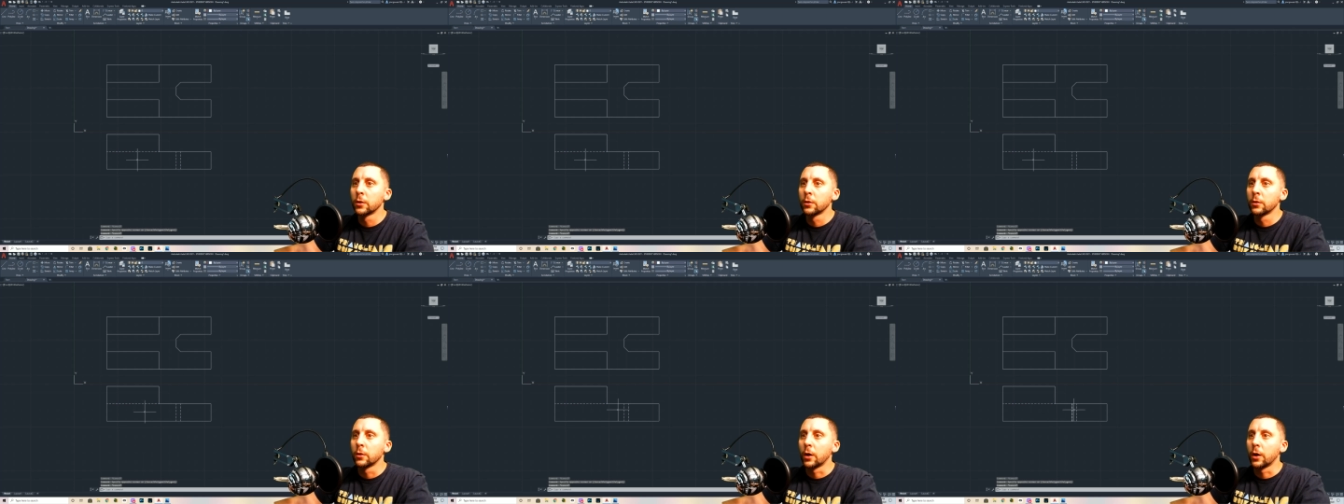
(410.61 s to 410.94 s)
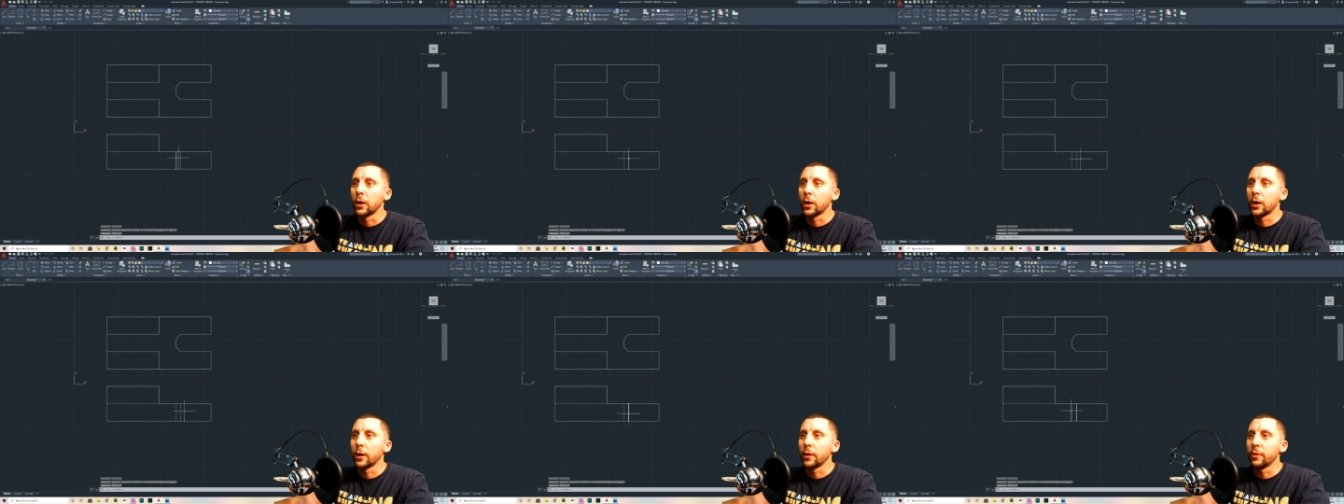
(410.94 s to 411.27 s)

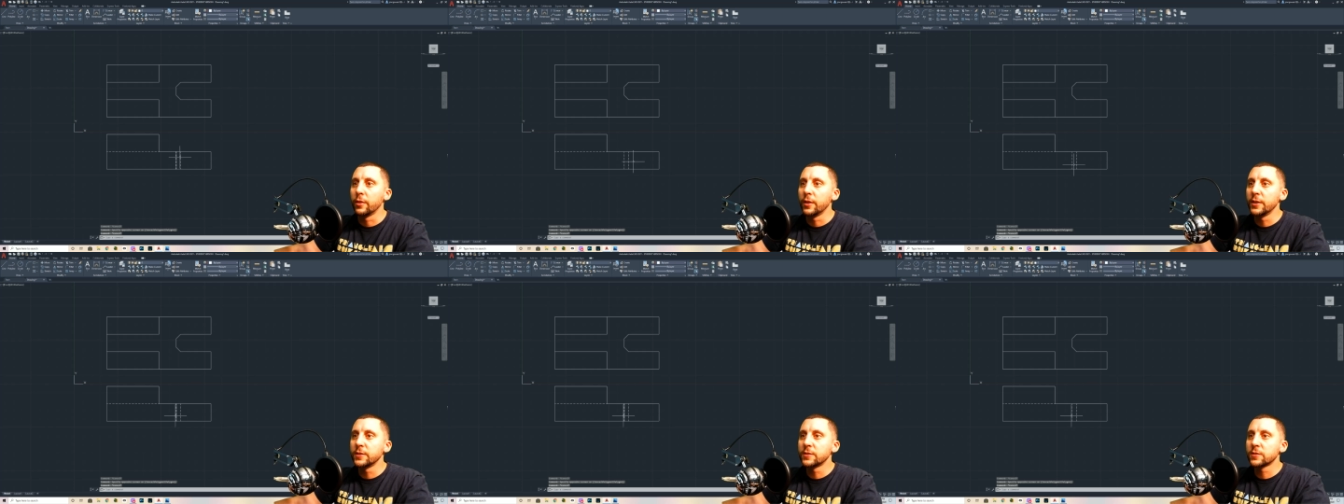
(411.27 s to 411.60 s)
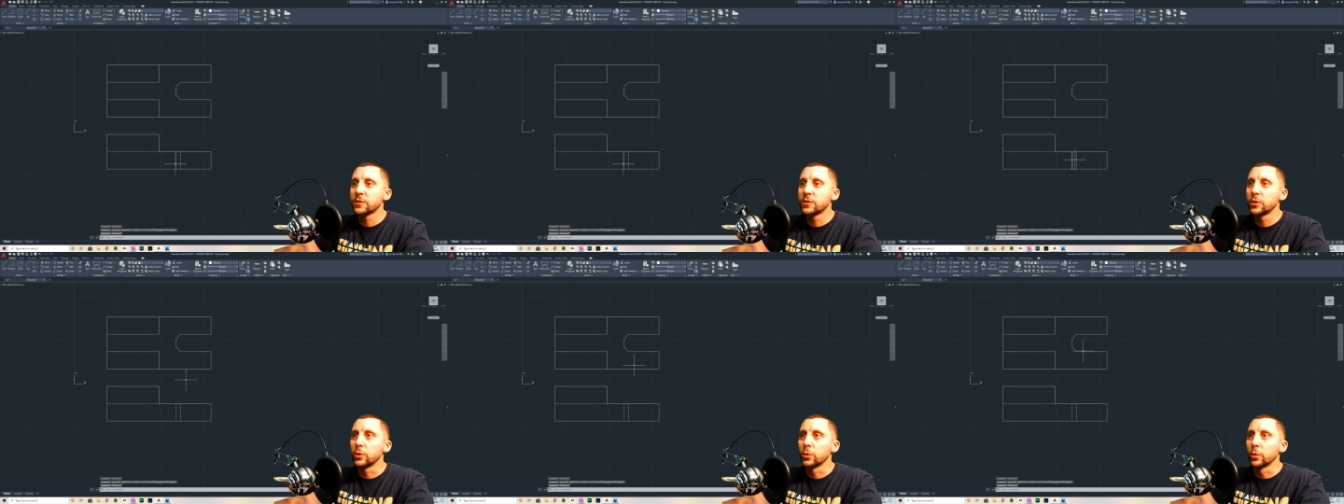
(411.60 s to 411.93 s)
Uh, these
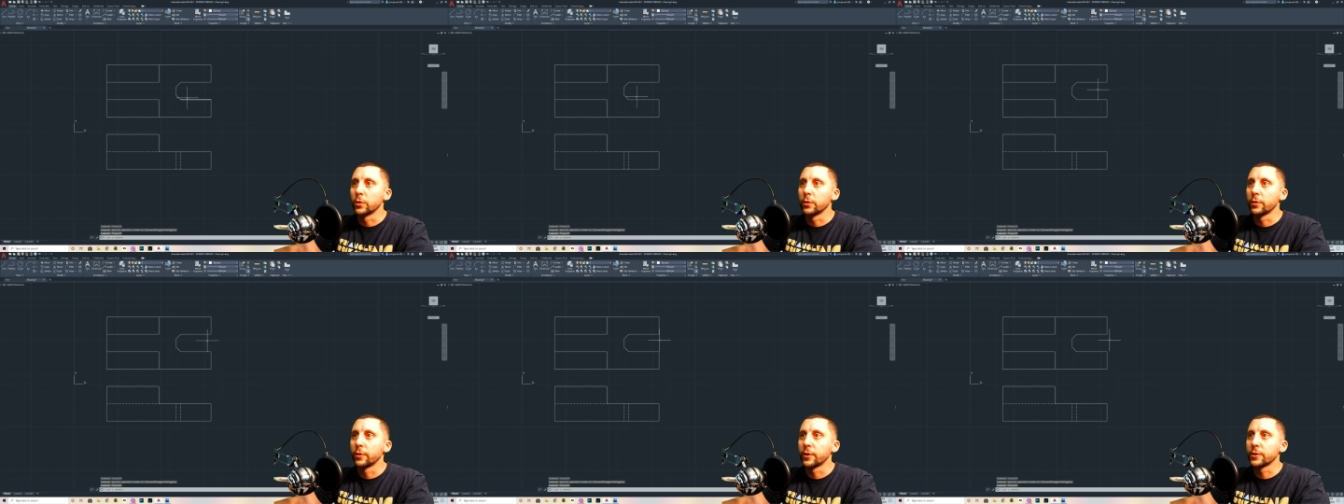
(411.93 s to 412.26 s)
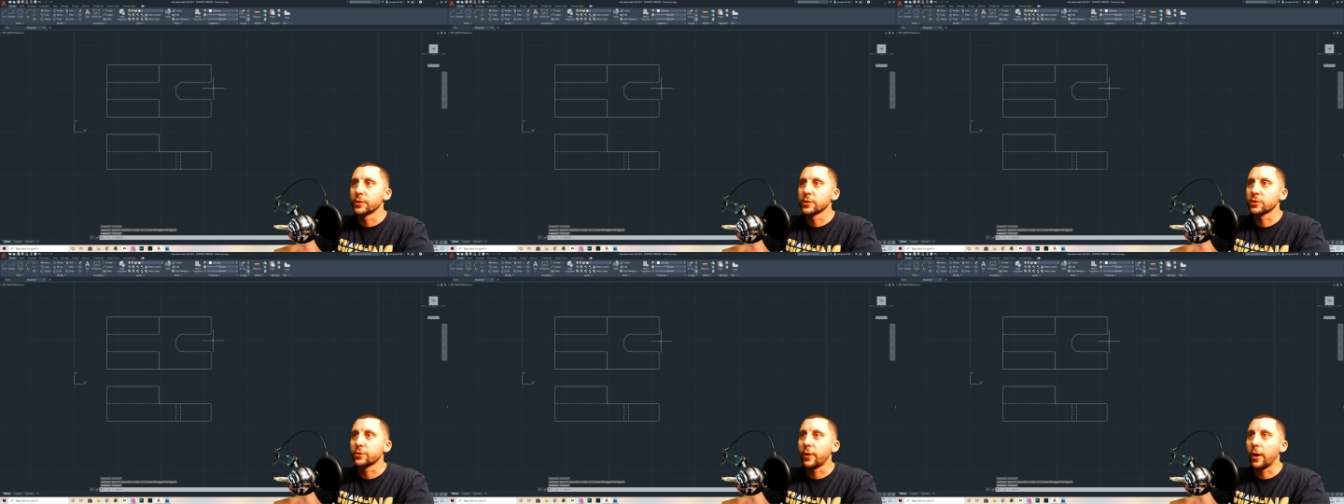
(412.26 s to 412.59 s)
two, they're
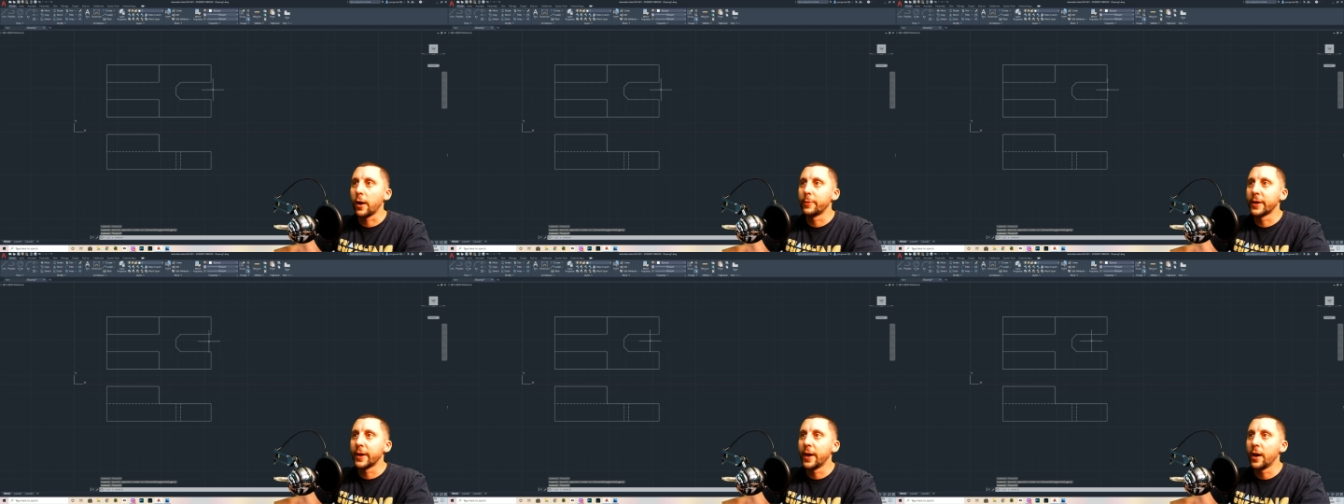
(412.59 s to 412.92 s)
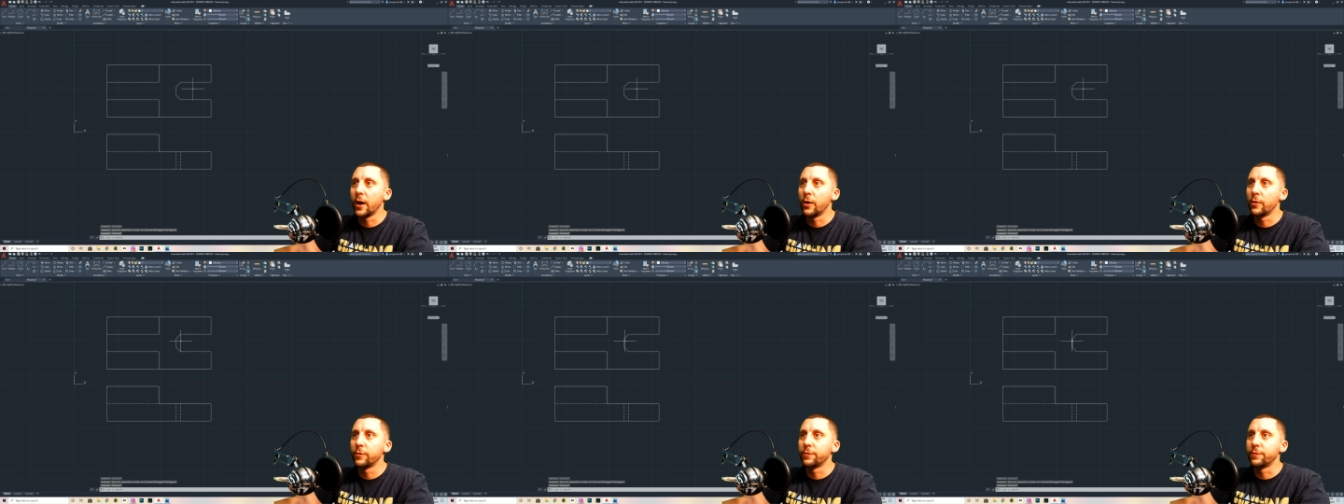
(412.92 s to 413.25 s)
describing
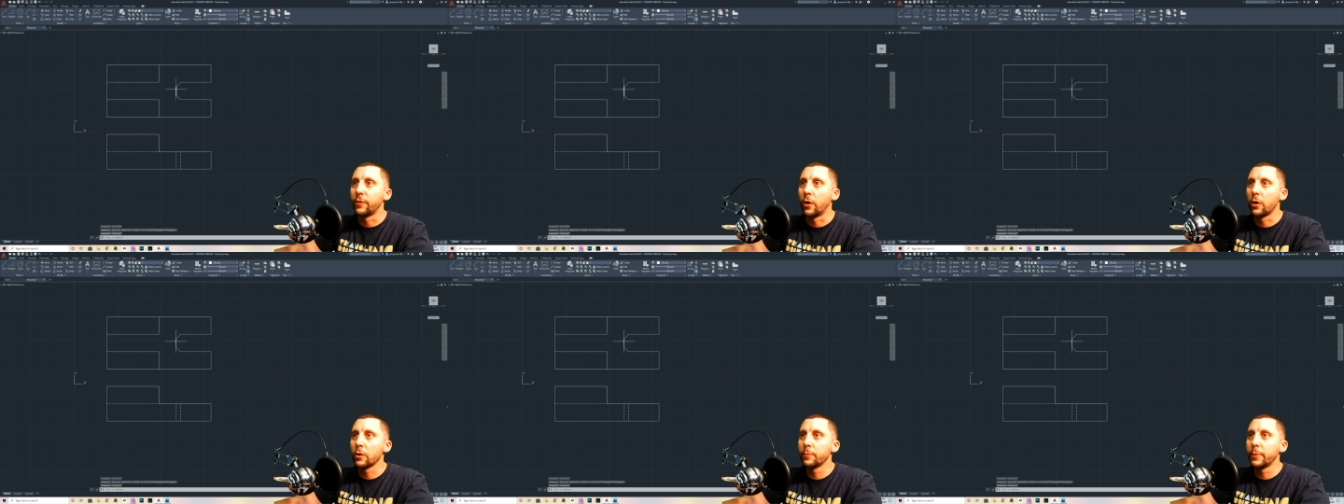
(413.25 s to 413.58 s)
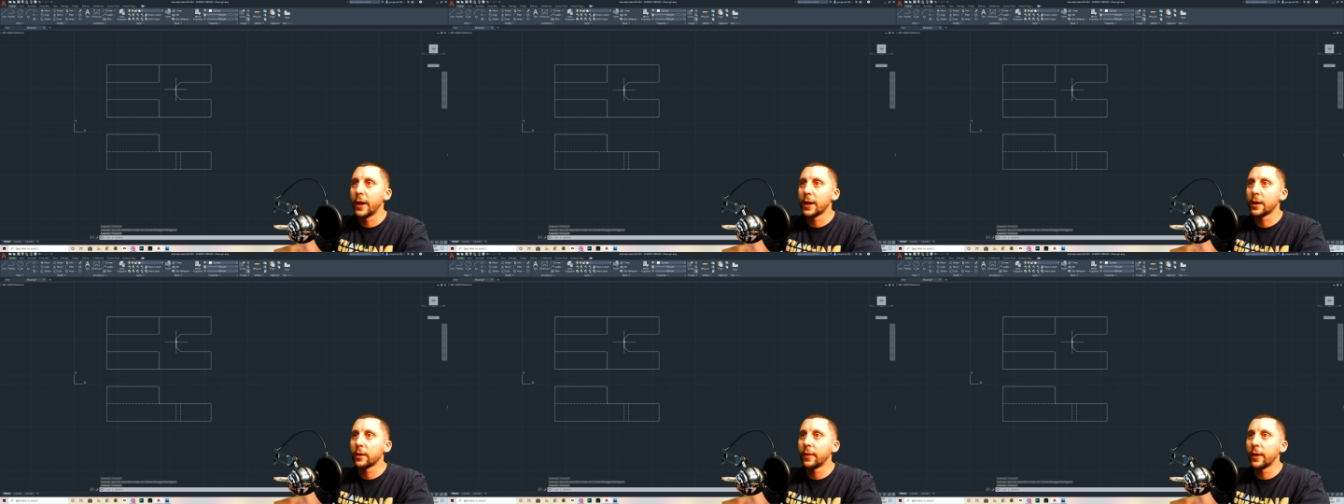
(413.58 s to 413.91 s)
how far
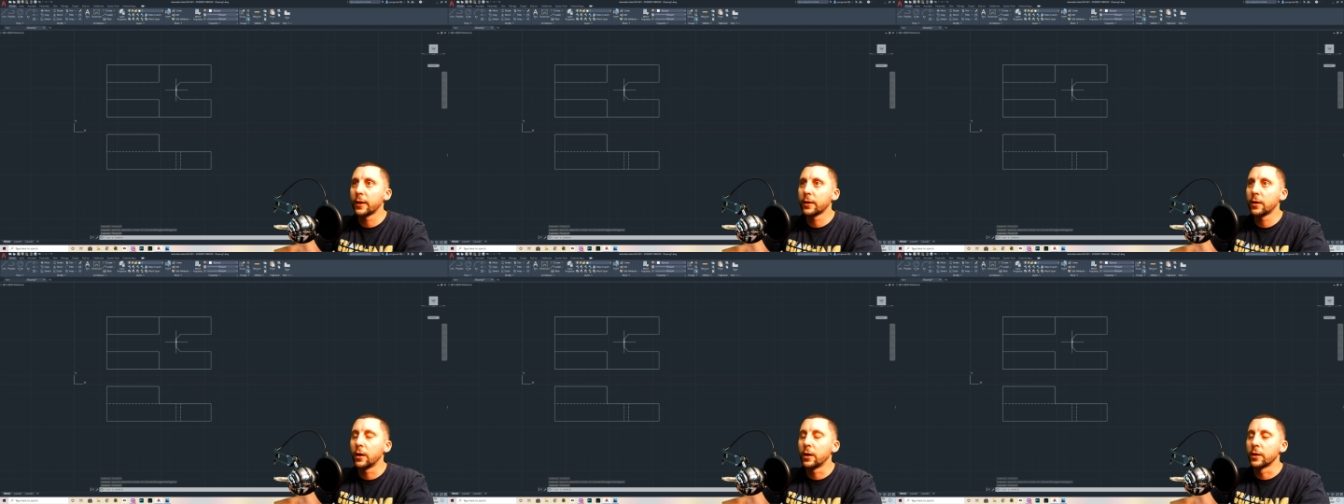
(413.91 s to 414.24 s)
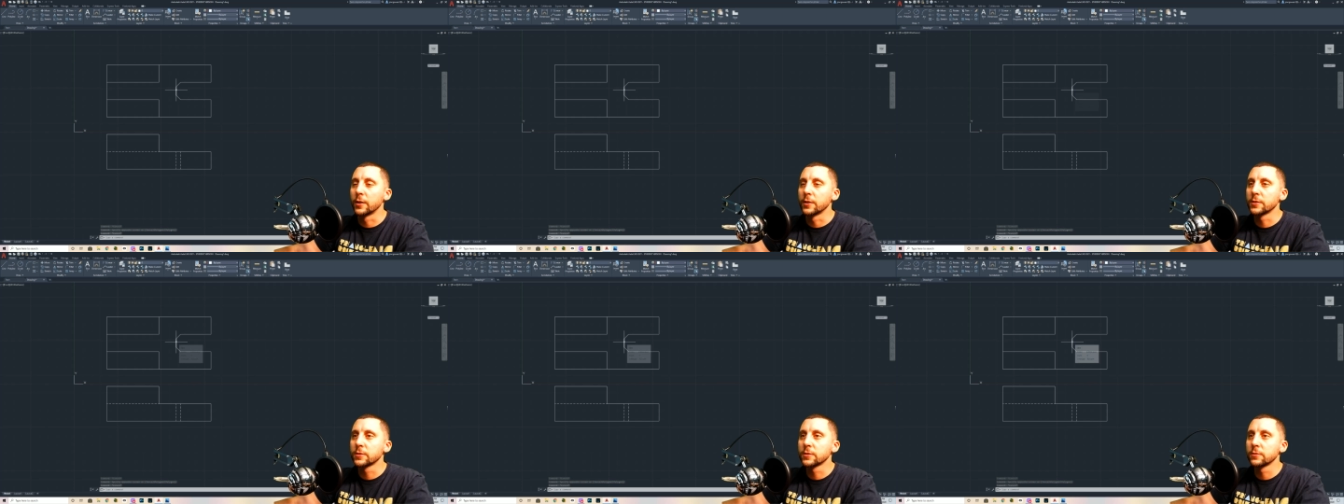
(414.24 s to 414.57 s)
back that cut
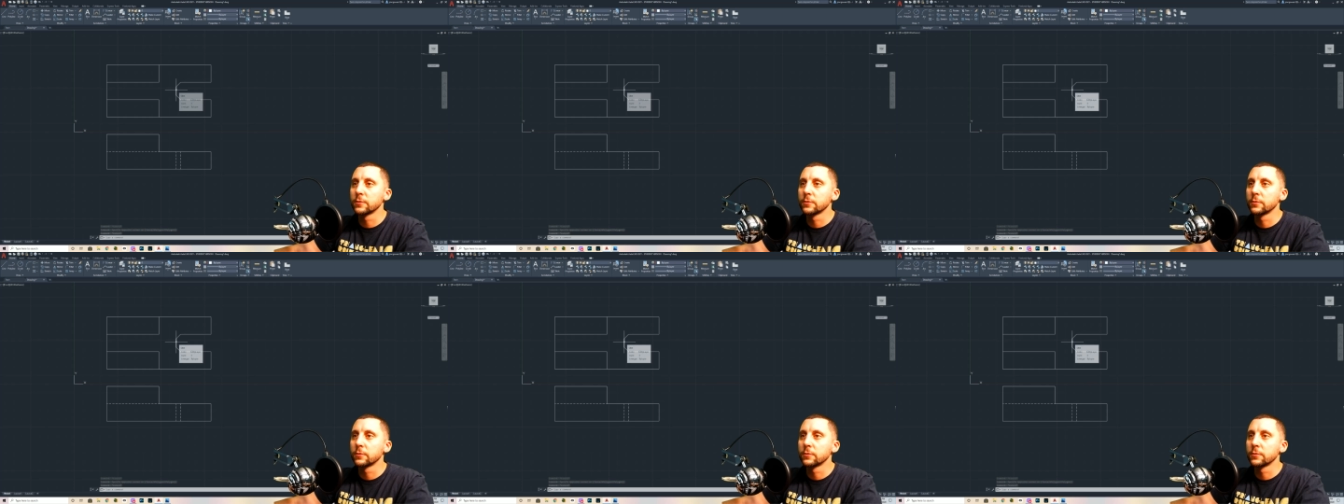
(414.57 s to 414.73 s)
is,